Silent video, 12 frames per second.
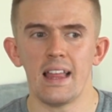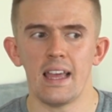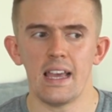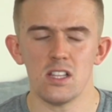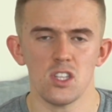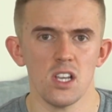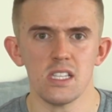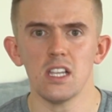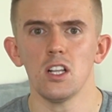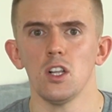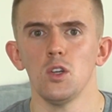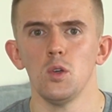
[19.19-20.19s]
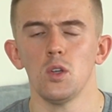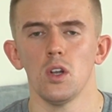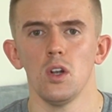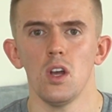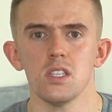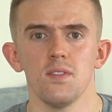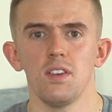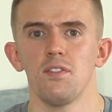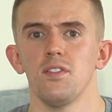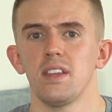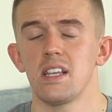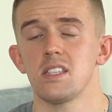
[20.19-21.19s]
it does include lots of
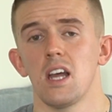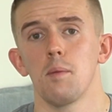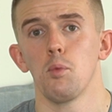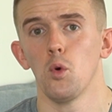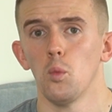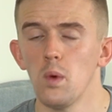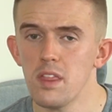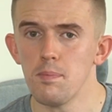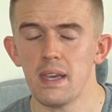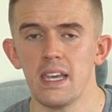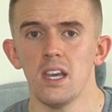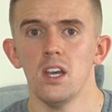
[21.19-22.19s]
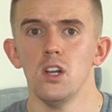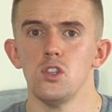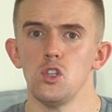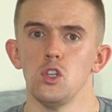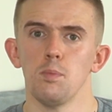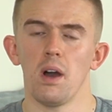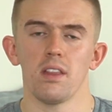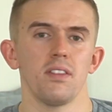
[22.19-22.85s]
different things that I brought with me to Dubai.